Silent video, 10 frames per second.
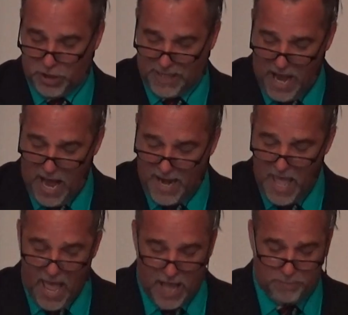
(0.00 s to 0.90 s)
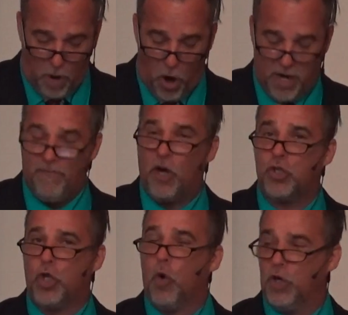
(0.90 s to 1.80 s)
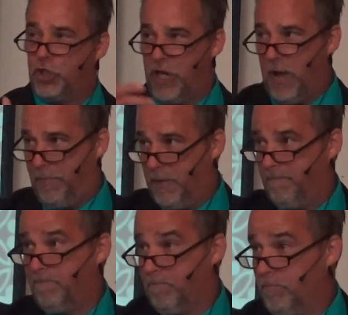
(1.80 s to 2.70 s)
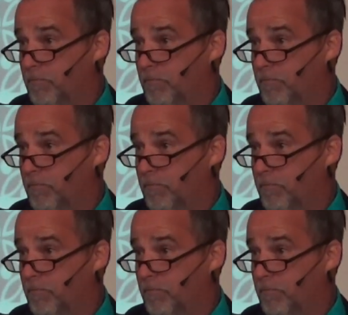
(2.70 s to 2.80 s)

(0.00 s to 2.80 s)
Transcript: to God as part of our stewardship.